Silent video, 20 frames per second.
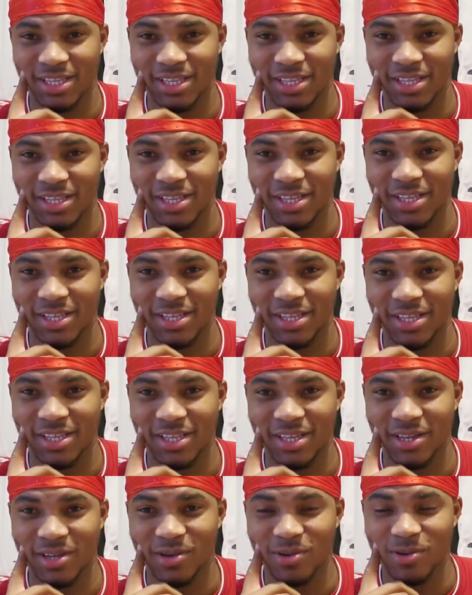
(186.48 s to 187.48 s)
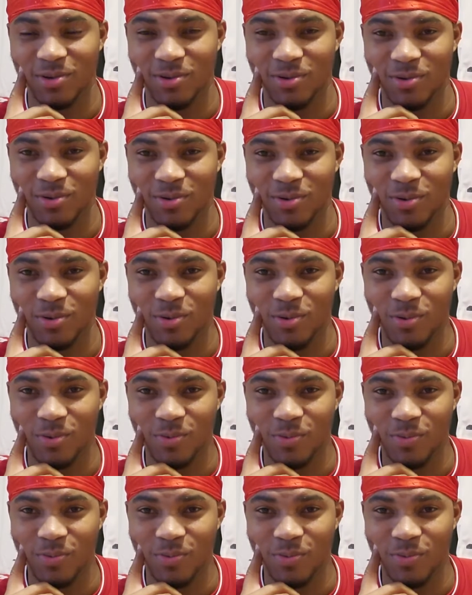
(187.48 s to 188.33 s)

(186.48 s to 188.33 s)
[no speech]